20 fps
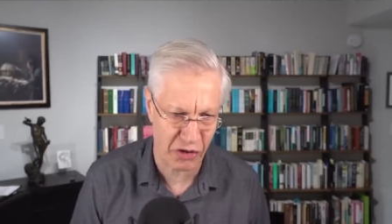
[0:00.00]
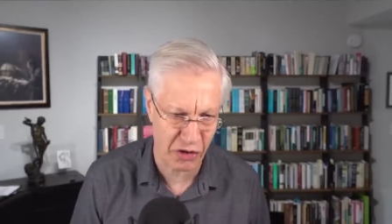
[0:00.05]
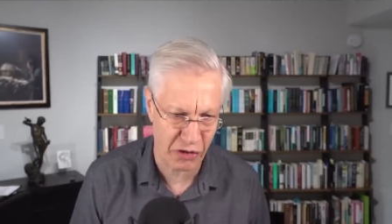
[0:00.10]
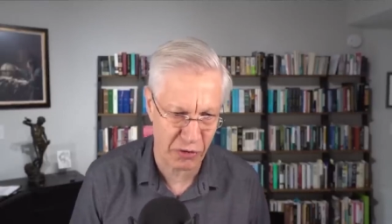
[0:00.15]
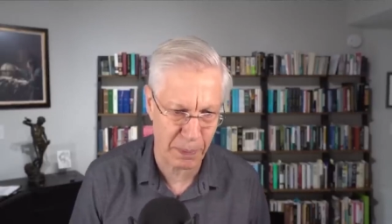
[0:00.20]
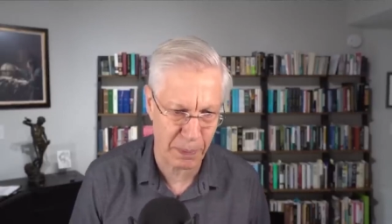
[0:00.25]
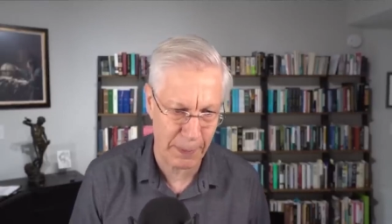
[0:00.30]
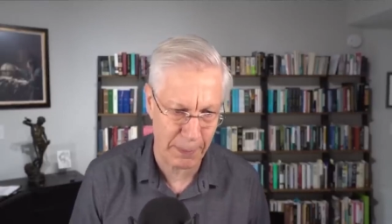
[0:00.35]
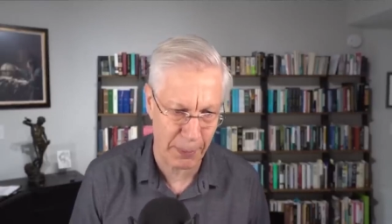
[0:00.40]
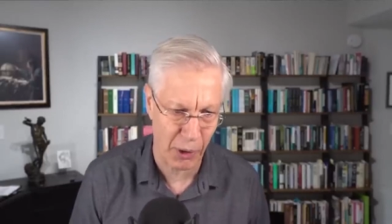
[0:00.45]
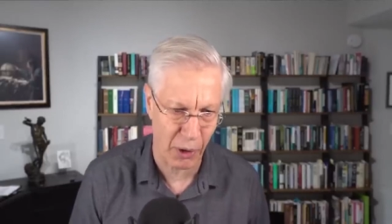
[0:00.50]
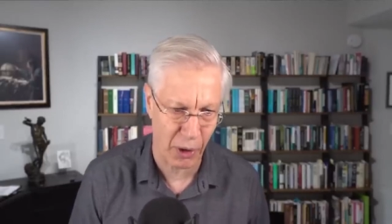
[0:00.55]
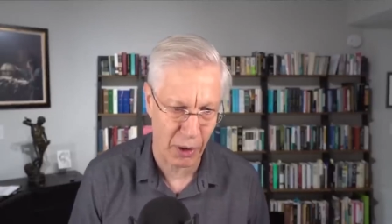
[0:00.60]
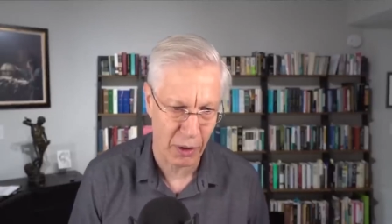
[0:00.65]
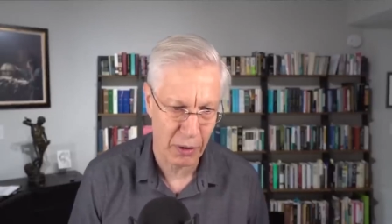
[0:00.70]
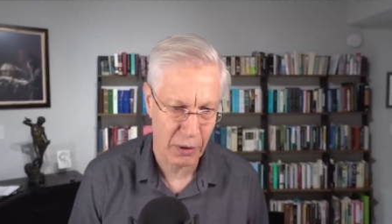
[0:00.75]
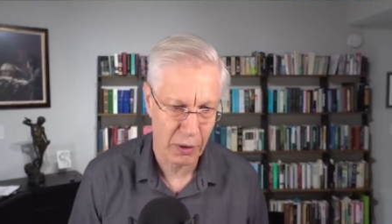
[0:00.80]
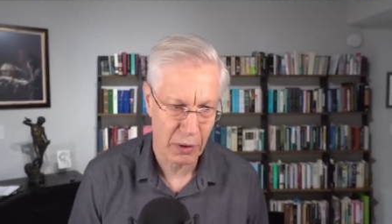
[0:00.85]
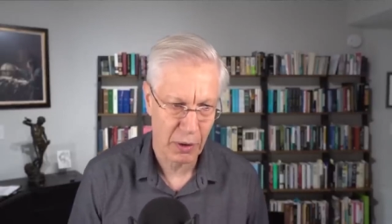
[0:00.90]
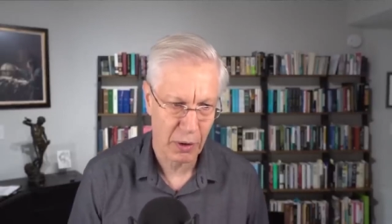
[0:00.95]
these people are.
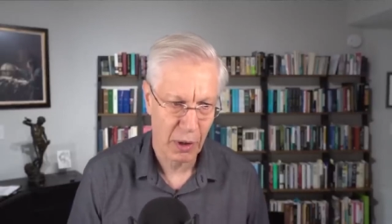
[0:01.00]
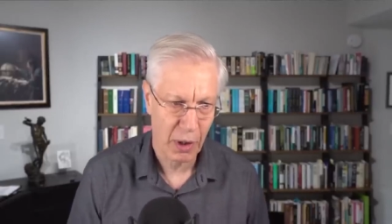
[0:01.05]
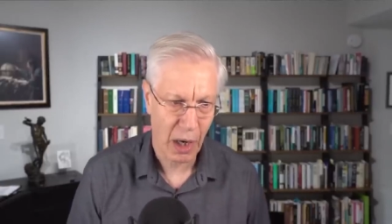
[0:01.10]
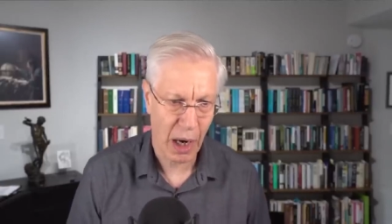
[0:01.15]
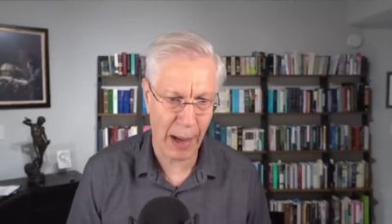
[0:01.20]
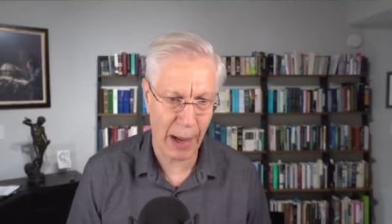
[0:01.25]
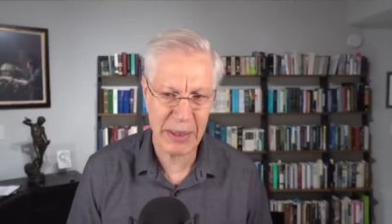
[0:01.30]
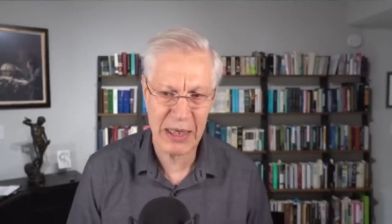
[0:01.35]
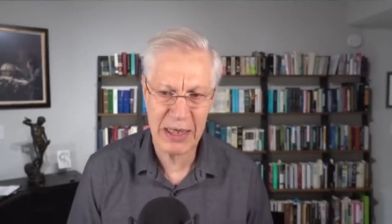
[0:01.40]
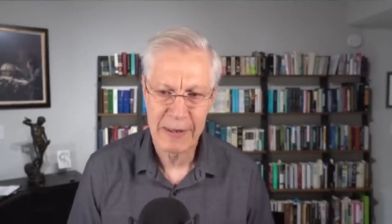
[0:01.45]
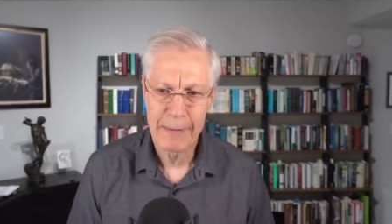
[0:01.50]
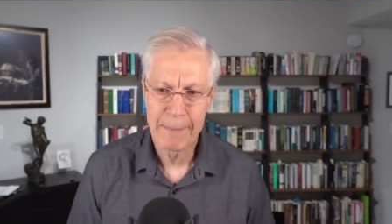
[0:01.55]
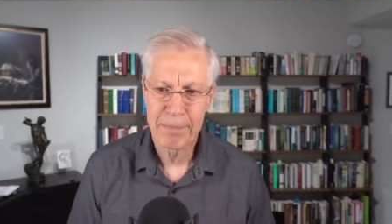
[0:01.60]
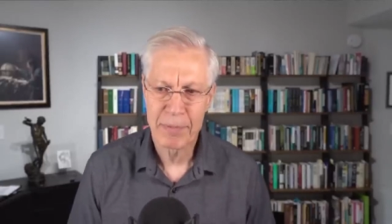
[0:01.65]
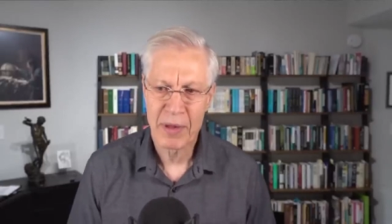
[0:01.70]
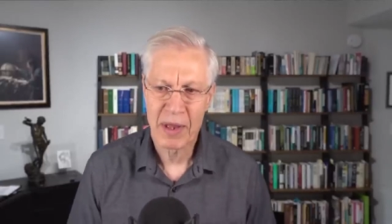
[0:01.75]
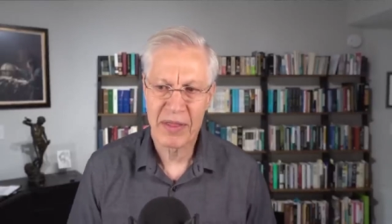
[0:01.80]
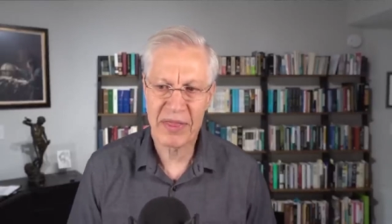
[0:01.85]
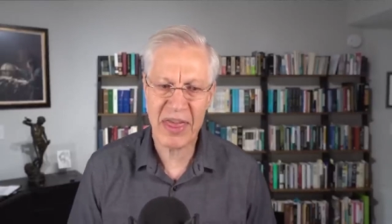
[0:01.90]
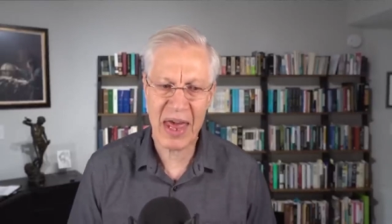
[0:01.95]
I mean,
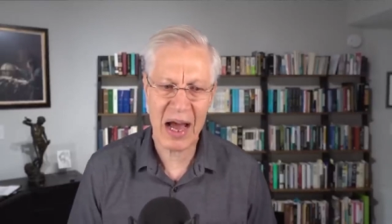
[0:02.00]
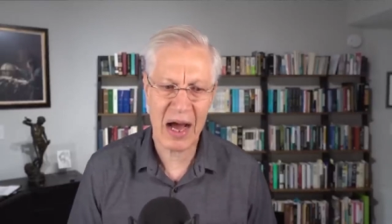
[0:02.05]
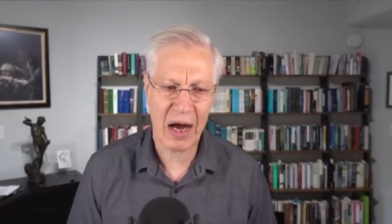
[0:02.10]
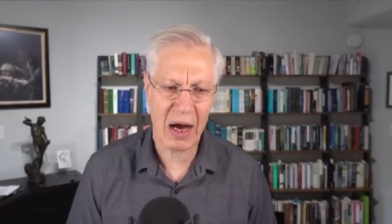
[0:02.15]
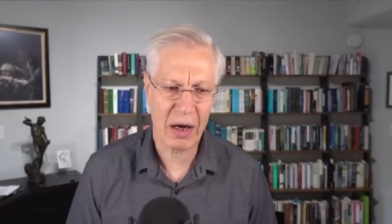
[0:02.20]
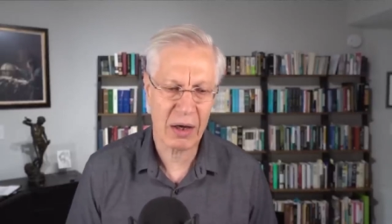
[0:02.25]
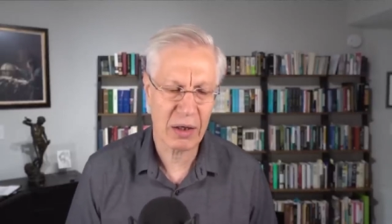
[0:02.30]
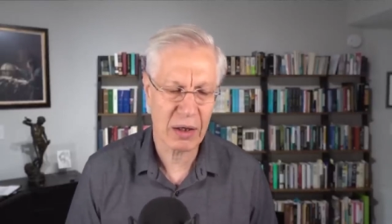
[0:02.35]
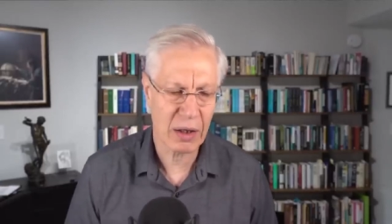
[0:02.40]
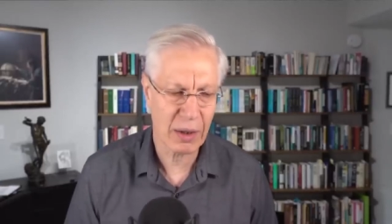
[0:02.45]
there are